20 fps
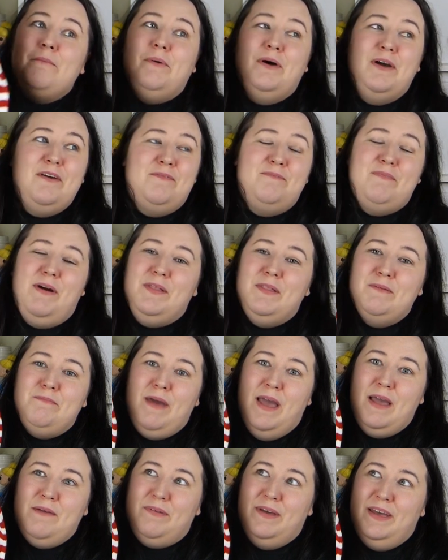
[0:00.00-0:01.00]
but if my other
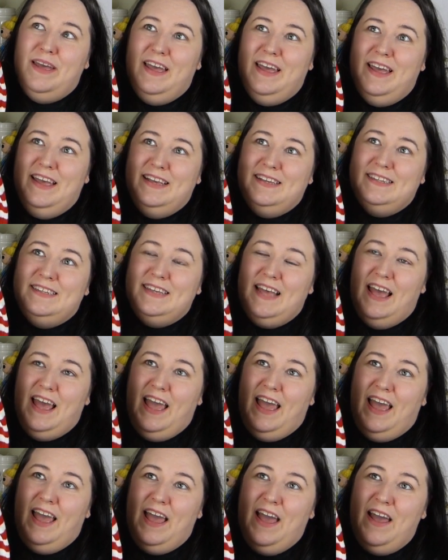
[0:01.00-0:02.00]
baby is
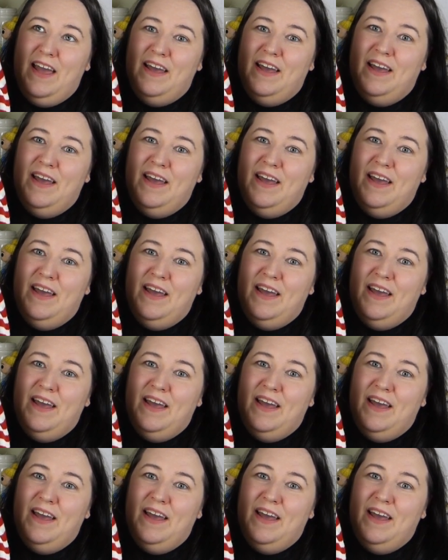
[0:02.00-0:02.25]
a